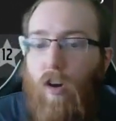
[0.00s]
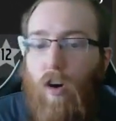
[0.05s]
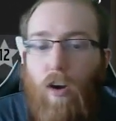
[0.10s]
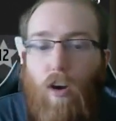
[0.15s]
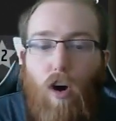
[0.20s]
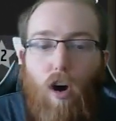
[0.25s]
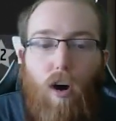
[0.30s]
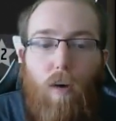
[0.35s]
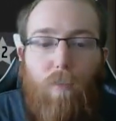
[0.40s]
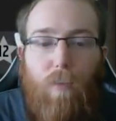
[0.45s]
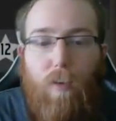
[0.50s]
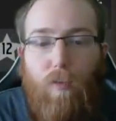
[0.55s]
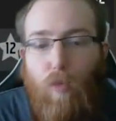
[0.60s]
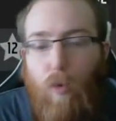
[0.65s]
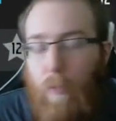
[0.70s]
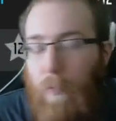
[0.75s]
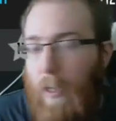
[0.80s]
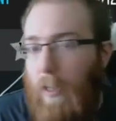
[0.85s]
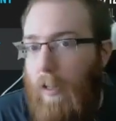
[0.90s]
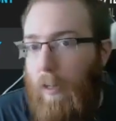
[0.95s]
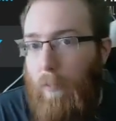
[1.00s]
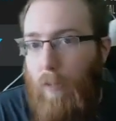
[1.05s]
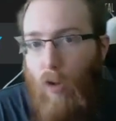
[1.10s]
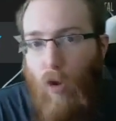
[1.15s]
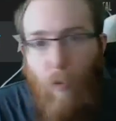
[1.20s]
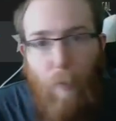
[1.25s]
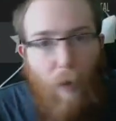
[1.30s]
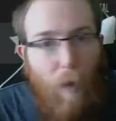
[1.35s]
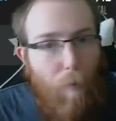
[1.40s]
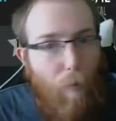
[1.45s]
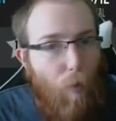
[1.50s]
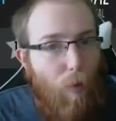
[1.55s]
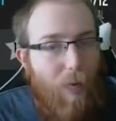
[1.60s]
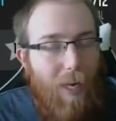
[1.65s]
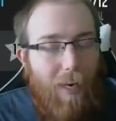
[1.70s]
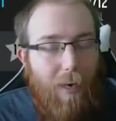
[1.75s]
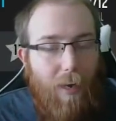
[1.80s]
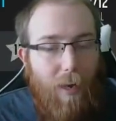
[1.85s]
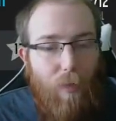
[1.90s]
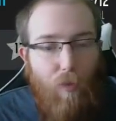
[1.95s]
On offense, we picked up Culpepper with
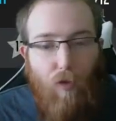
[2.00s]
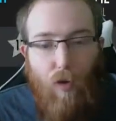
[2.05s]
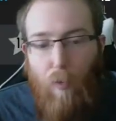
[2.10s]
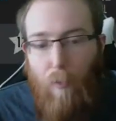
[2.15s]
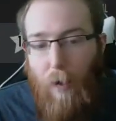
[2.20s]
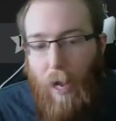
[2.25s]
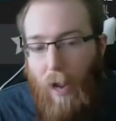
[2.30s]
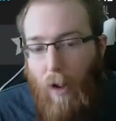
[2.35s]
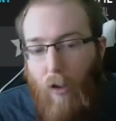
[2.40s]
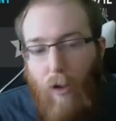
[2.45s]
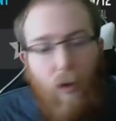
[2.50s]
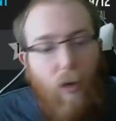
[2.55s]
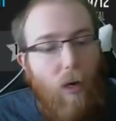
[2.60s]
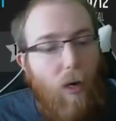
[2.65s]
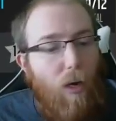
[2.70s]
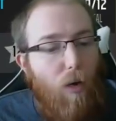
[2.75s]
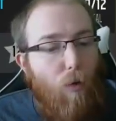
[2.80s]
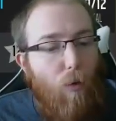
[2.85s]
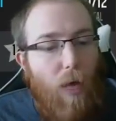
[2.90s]
99 throw power.